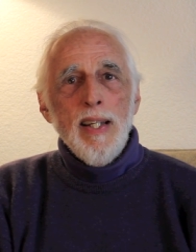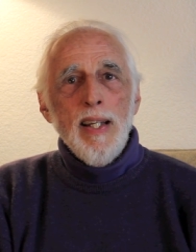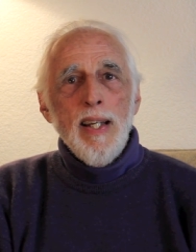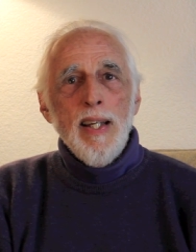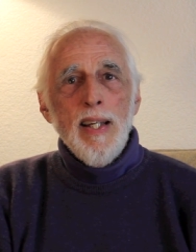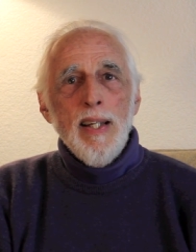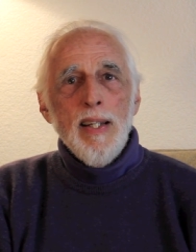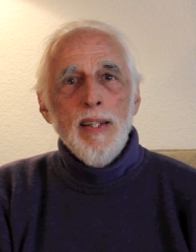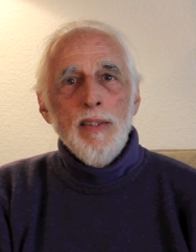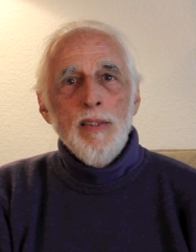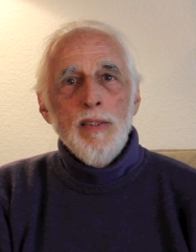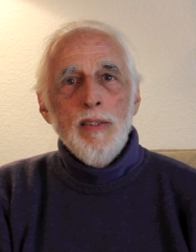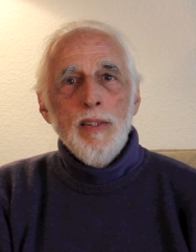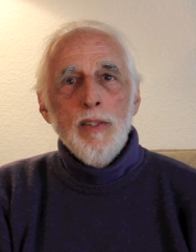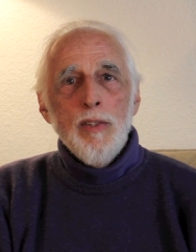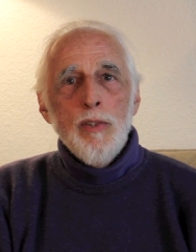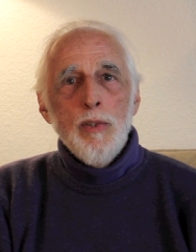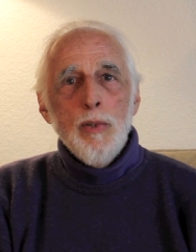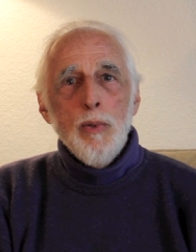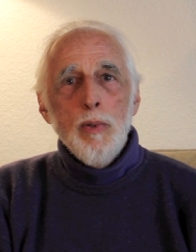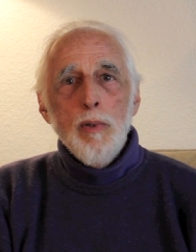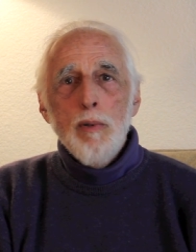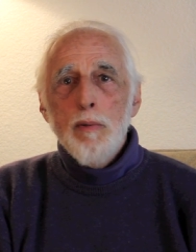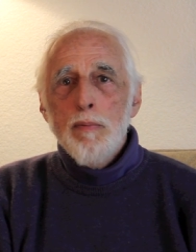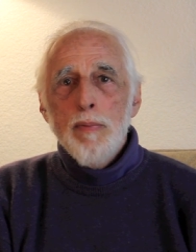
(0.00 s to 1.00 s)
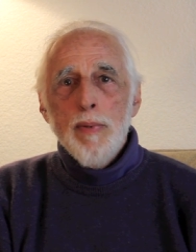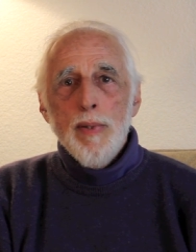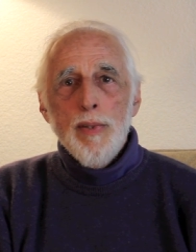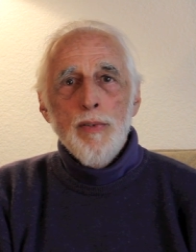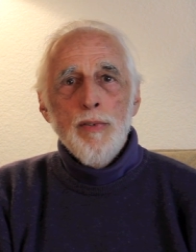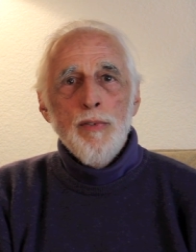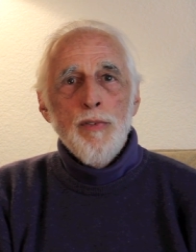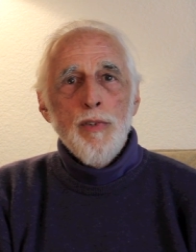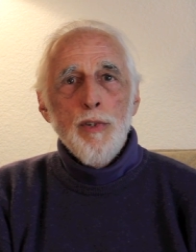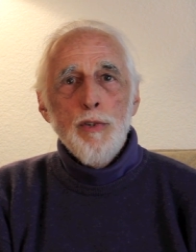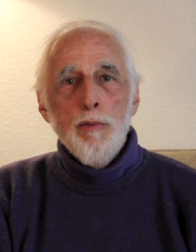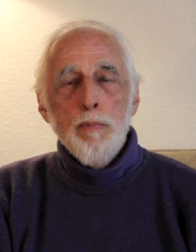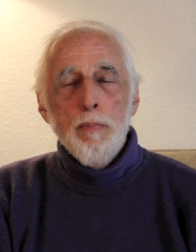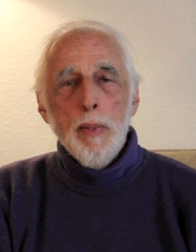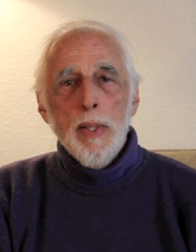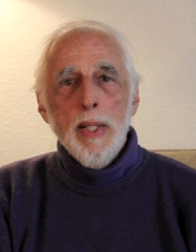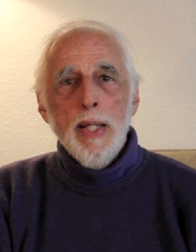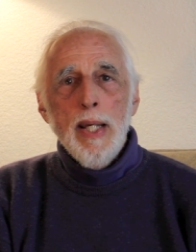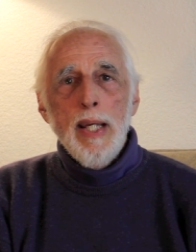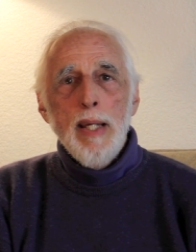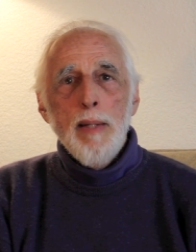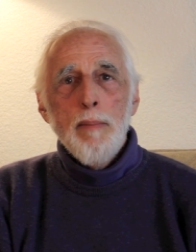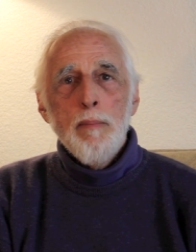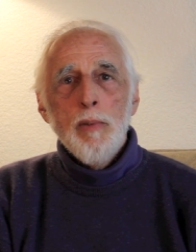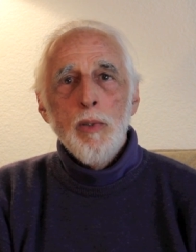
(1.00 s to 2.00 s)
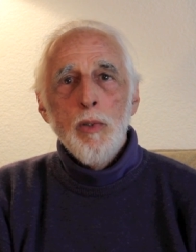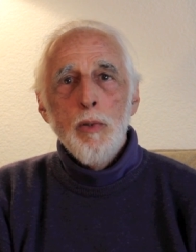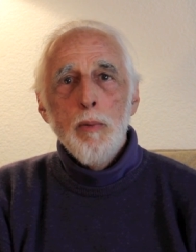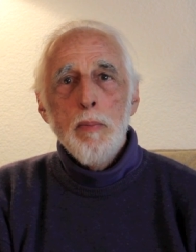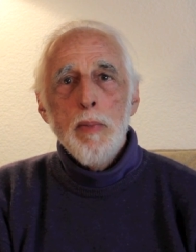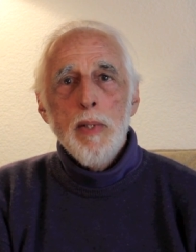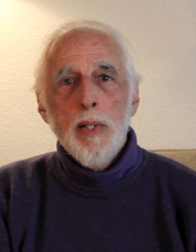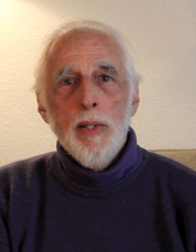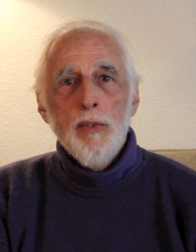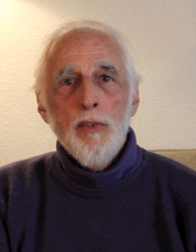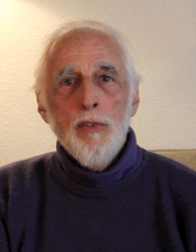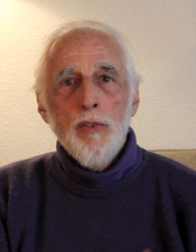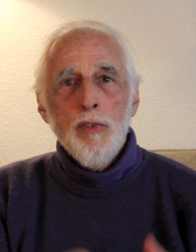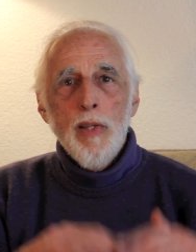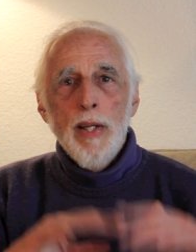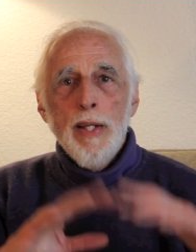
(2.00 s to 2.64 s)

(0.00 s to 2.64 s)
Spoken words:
And the two of us just became luminous,